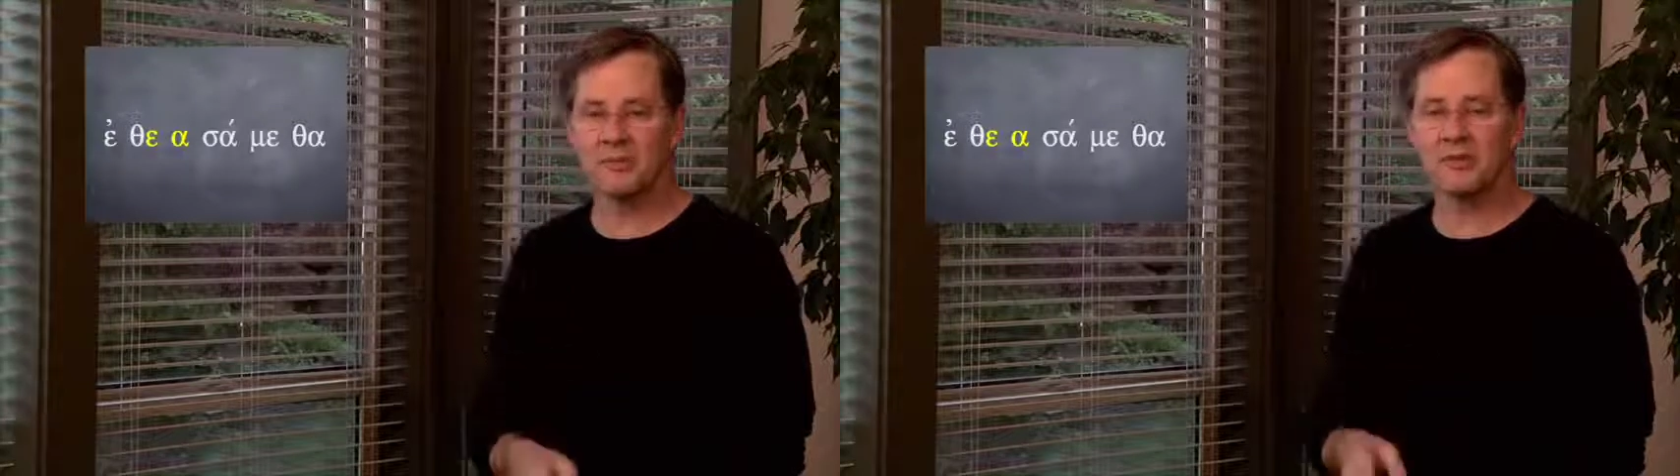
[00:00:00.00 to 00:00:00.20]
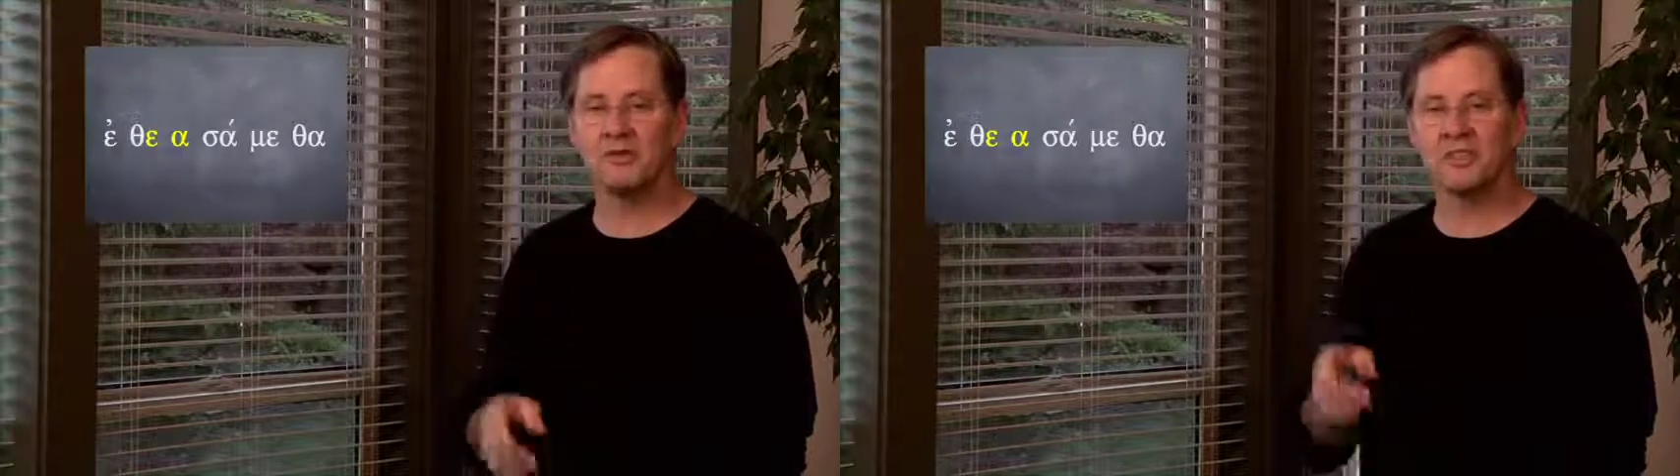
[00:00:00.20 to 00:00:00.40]

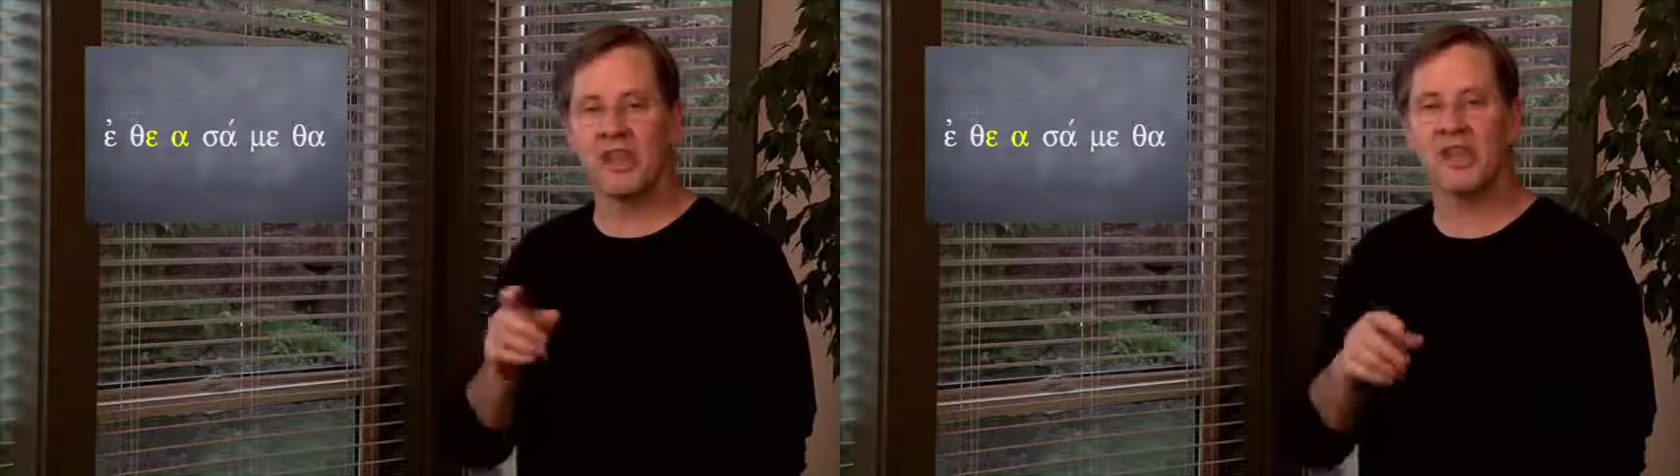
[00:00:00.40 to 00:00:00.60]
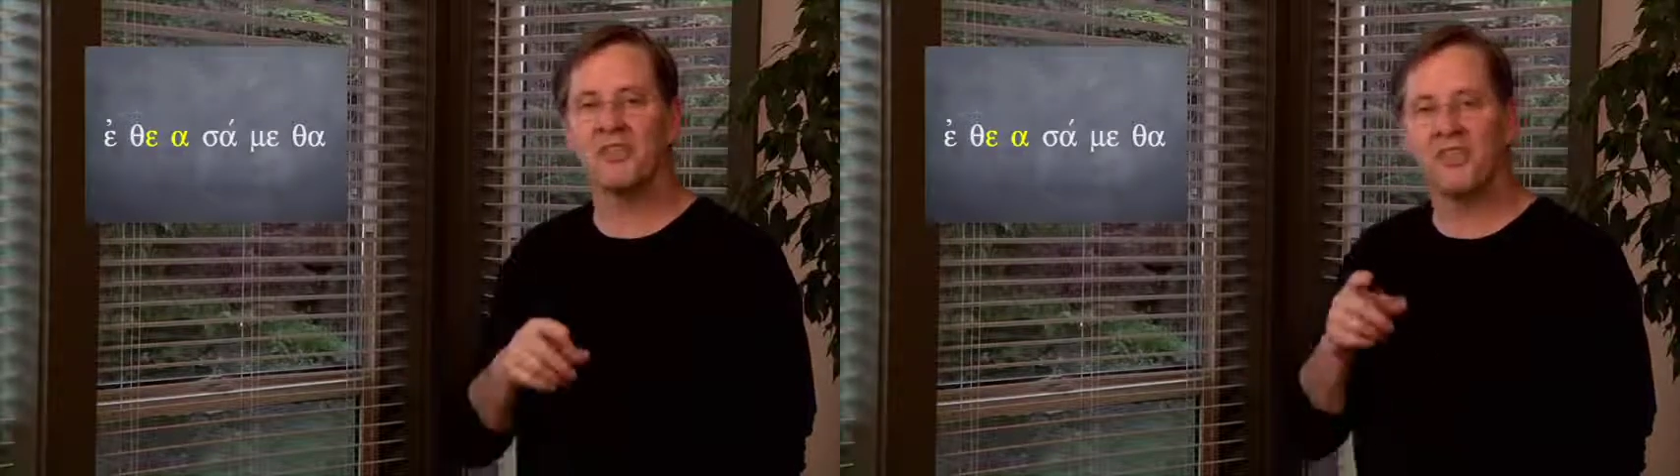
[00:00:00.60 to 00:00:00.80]
So it's
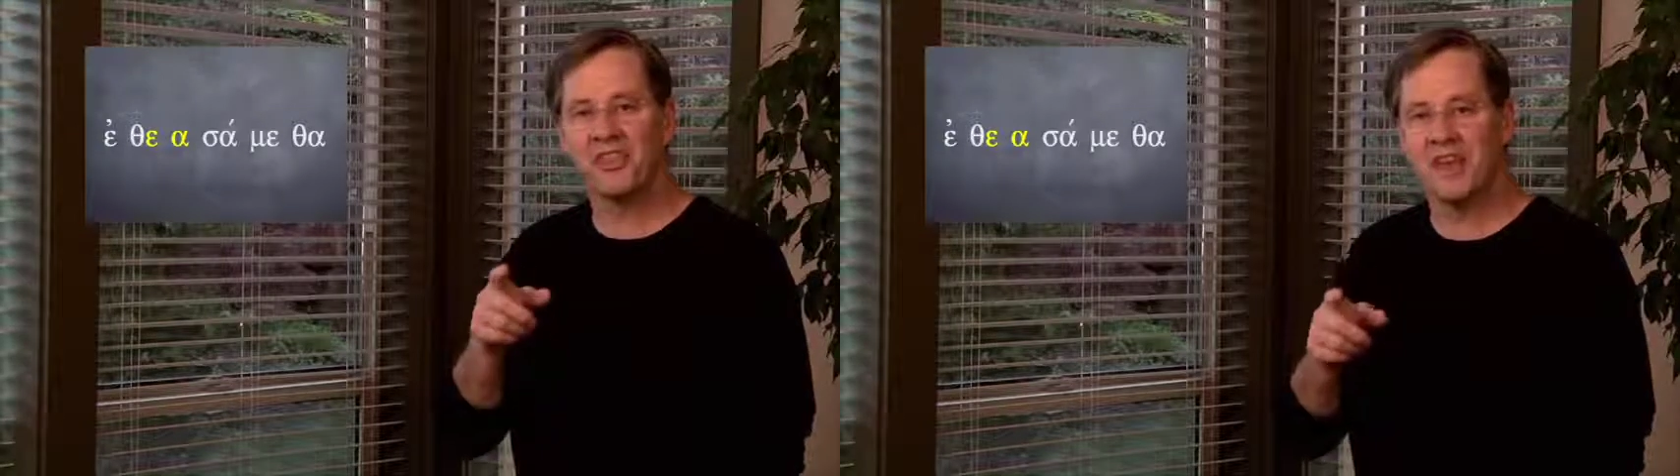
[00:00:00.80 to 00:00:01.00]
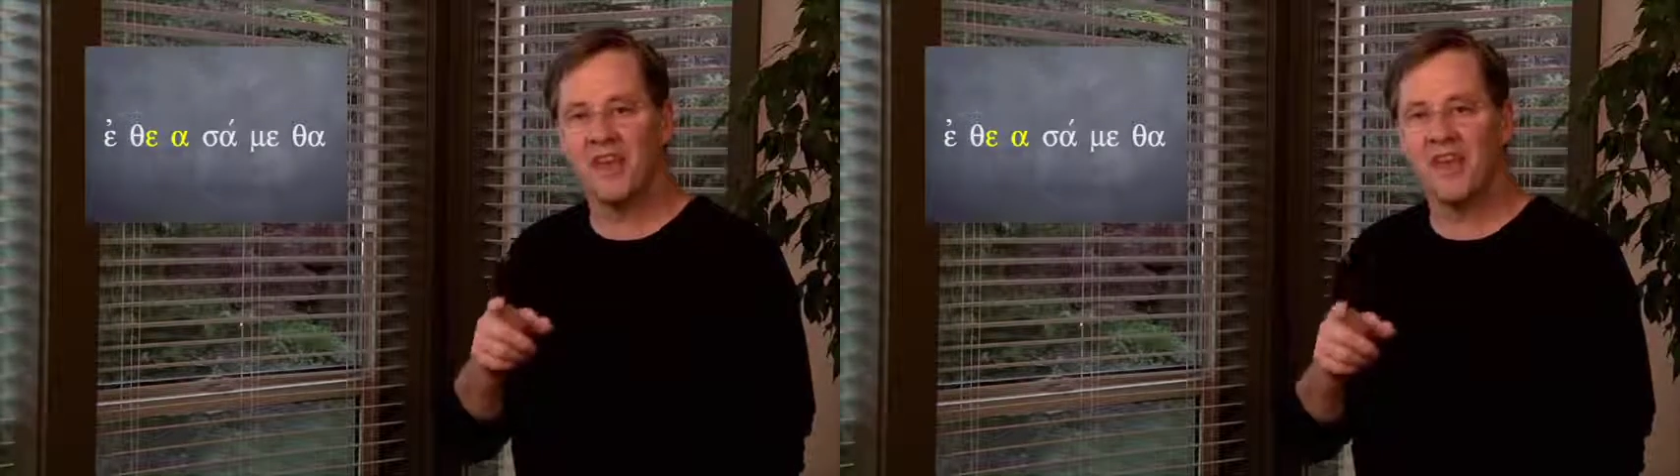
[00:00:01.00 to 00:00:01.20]

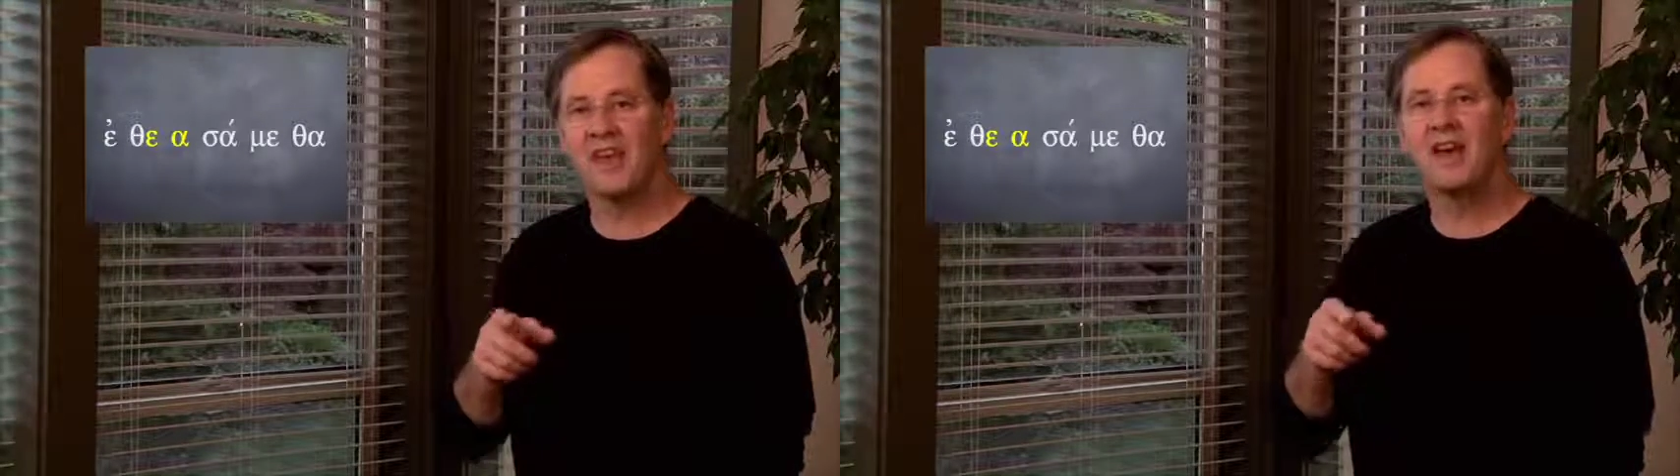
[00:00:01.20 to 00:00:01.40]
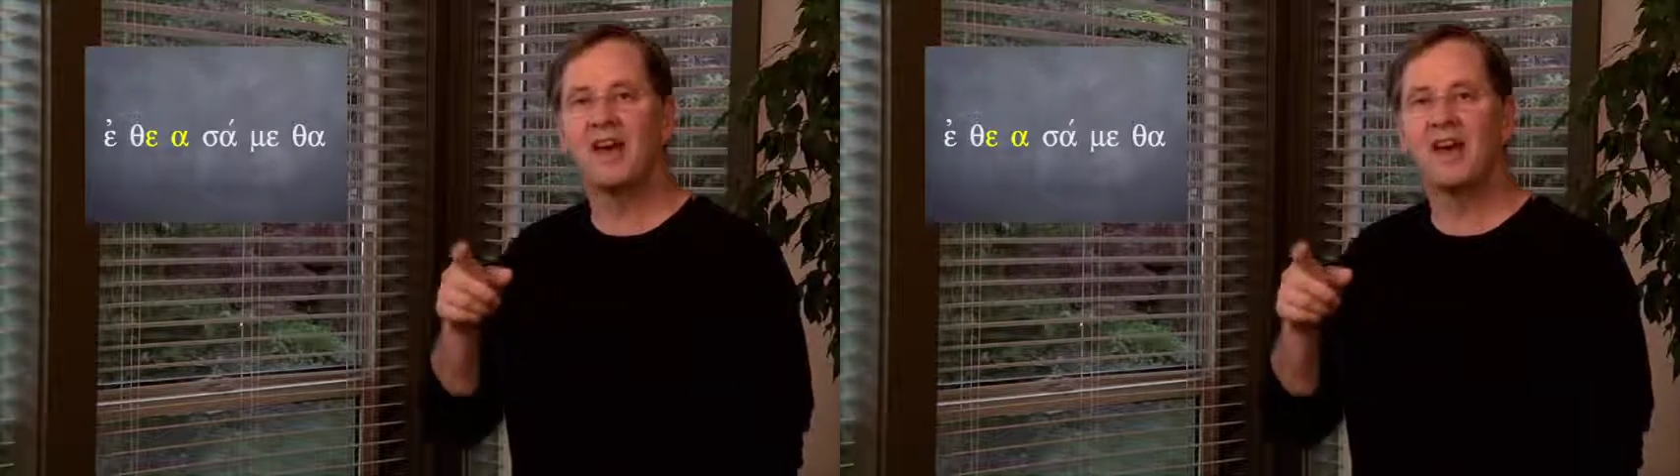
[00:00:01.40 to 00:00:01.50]
etheasamitha.